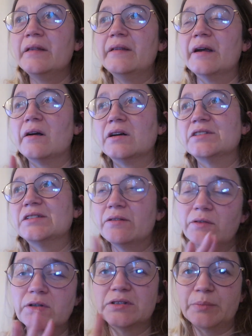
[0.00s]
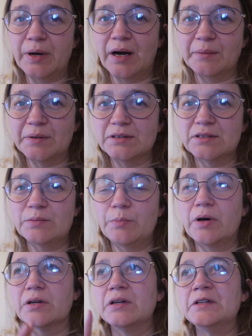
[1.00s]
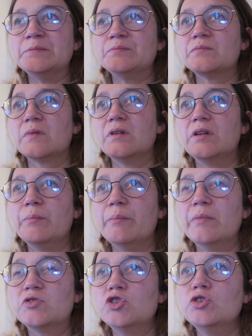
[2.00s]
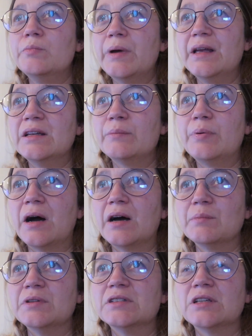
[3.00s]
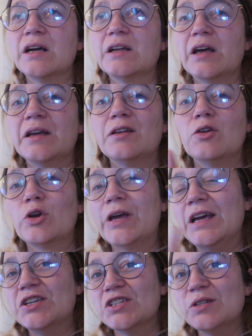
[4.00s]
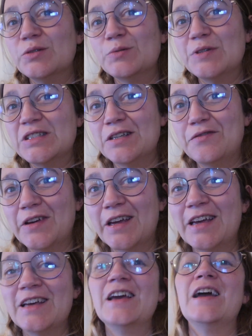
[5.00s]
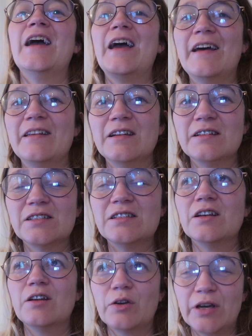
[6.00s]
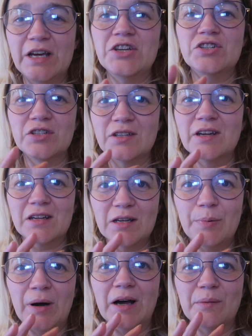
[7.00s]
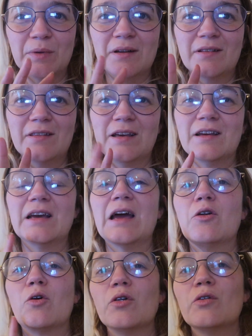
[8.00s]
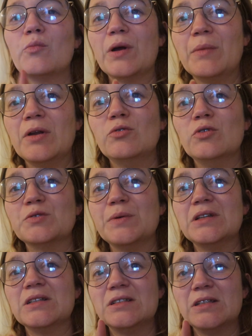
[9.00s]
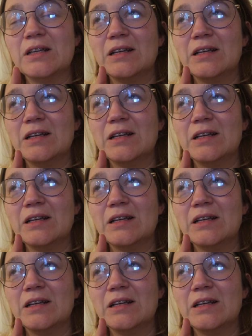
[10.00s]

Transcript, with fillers: there are several departments, but the two main departments are like location specific, and it's the location department thing, and all the women who has been